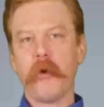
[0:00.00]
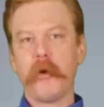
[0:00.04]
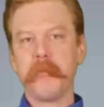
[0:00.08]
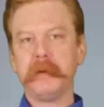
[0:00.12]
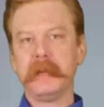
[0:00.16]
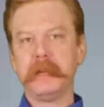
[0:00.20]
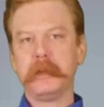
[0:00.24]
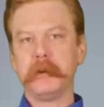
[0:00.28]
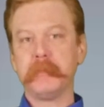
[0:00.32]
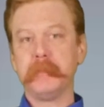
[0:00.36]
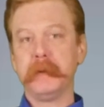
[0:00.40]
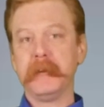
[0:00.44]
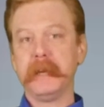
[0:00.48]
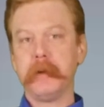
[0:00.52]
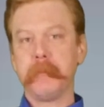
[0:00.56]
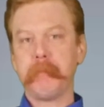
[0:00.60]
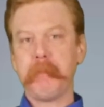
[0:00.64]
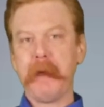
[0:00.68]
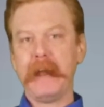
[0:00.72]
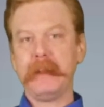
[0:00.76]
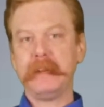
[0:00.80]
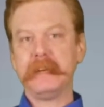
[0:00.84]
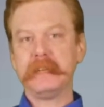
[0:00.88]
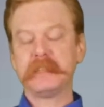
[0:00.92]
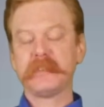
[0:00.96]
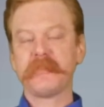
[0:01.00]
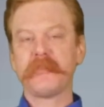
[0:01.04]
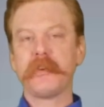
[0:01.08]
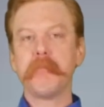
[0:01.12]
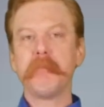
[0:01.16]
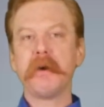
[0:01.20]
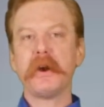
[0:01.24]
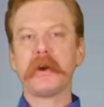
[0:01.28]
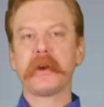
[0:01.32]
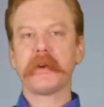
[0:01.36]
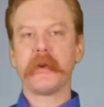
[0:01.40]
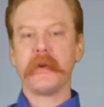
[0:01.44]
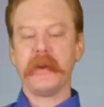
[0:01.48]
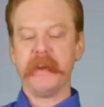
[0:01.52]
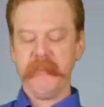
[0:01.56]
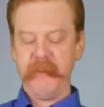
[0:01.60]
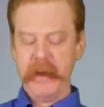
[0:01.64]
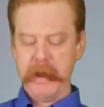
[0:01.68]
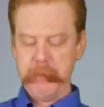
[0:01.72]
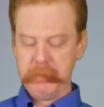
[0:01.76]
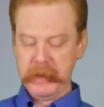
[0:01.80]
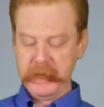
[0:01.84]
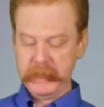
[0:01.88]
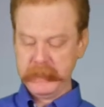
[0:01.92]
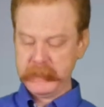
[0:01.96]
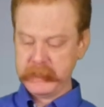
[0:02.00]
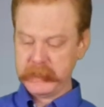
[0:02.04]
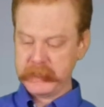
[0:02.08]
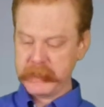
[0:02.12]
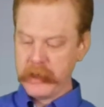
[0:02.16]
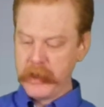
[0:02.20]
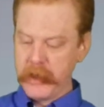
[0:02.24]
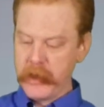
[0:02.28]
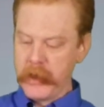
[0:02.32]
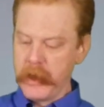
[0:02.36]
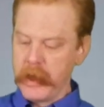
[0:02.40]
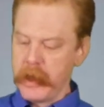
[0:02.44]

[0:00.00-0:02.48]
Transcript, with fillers: 4mm pellets for mercury vapors.